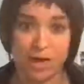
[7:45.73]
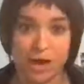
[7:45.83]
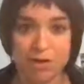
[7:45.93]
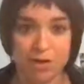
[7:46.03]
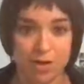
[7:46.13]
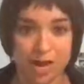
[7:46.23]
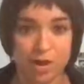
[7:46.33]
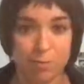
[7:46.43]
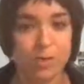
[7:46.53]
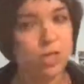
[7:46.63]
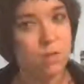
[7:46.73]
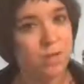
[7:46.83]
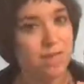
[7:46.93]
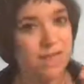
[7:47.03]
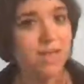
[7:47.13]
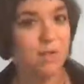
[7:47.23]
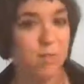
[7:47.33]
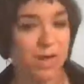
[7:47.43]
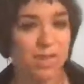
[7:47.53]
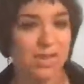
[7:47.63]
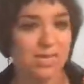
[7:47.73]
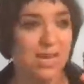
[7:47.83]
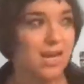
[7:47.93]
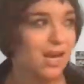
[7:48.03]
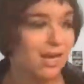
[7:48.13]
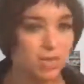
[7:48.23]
putting out here now, but you may like the way that